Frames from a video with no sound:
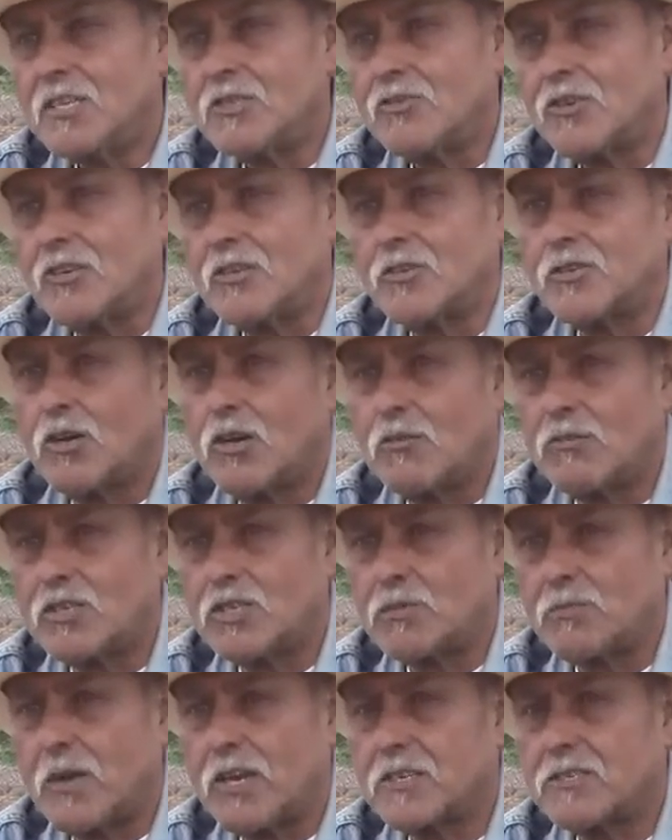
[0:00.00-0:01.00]
Trying to show our
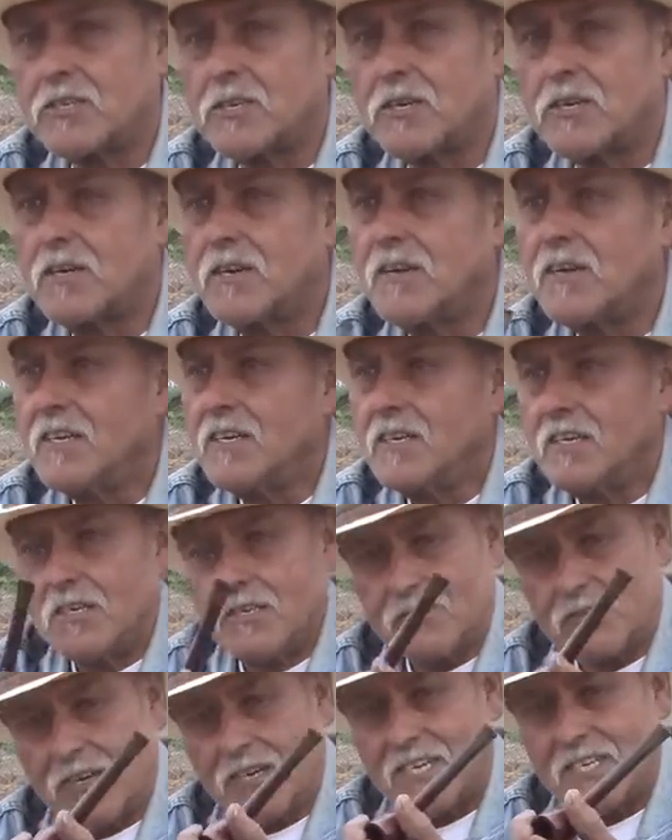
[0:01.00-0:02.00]
respects there.
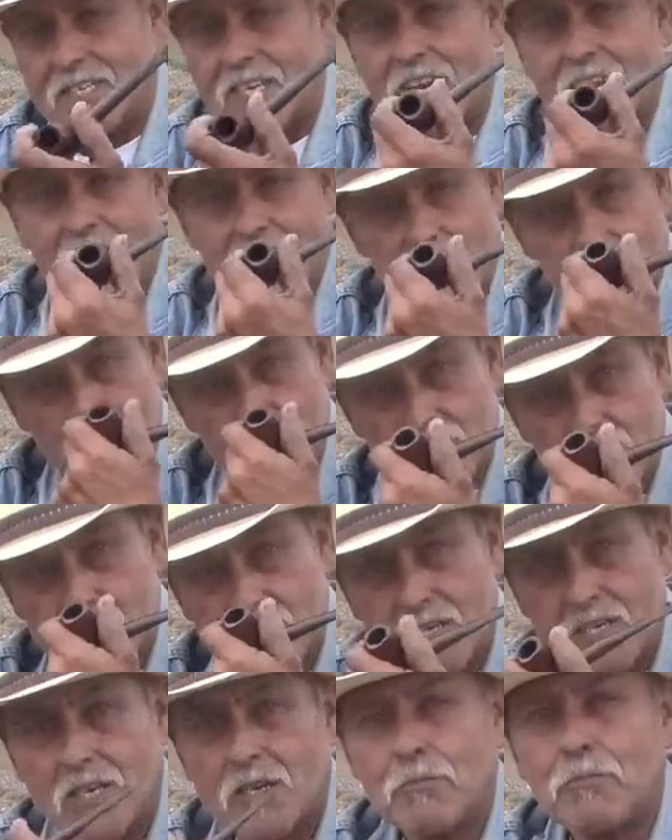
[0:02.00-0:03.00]
Try not to light up
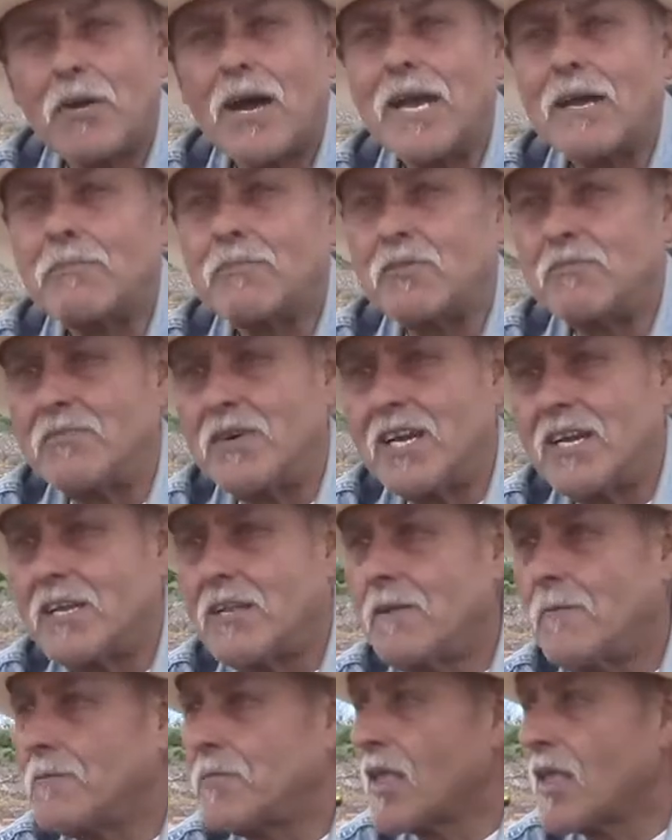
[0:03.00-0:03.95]
this pipe of mine.